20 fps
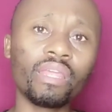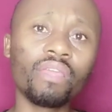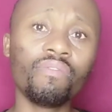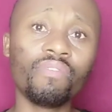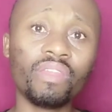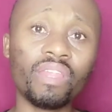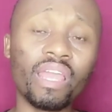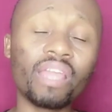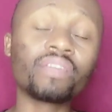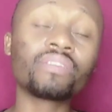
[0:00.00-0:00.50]

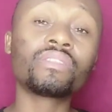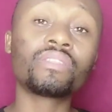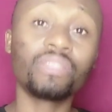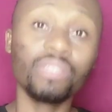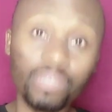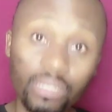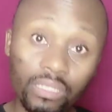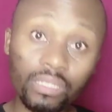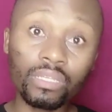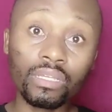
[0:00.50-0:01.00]
even
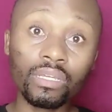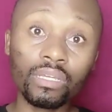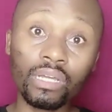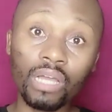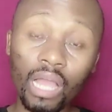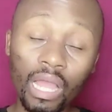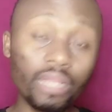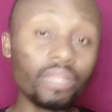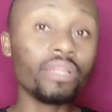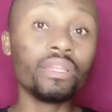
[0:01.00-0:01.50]
exceed
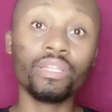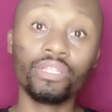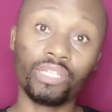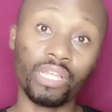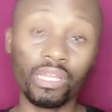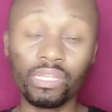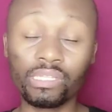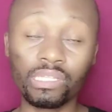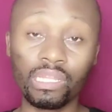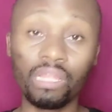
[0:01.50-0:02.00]
Andile
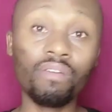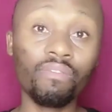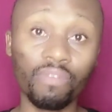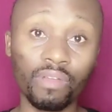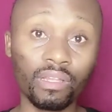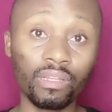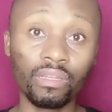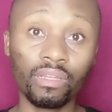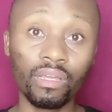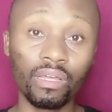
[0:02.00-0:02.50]
Jali's
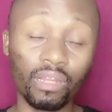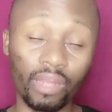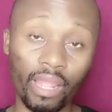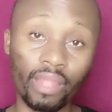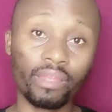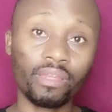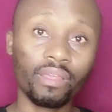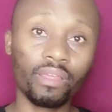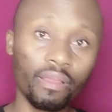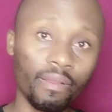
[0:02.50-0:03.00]
level,
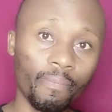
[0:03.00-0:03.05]
right?